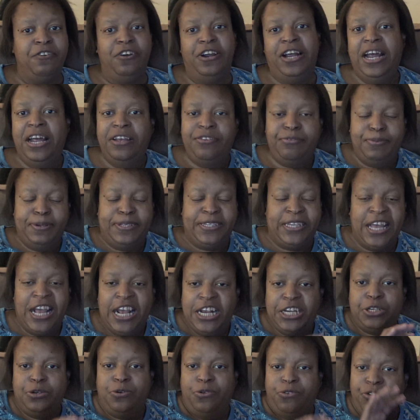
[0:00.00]
Your
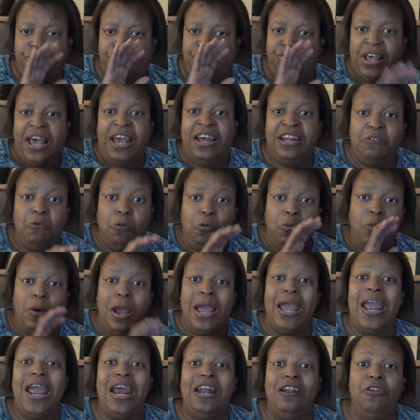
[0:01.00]
expectations are set
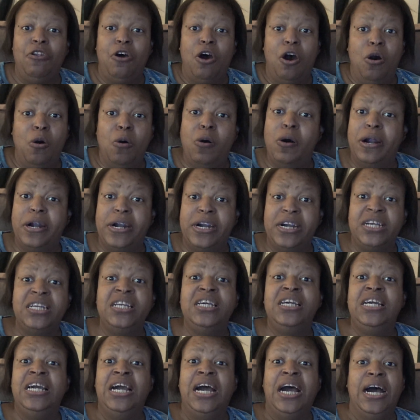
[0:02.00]
way lower,
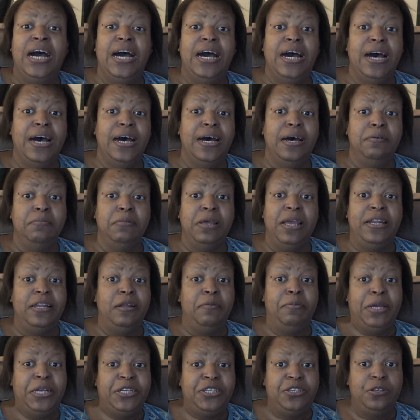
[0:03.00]
and
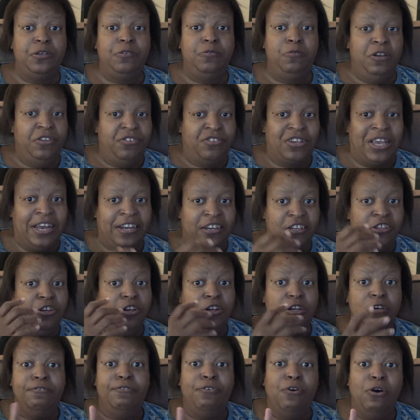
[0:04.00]
the picture was kind of
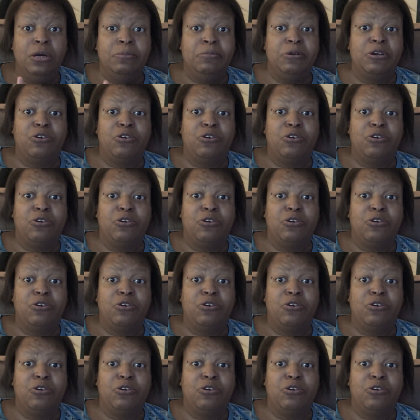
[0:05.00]
uniform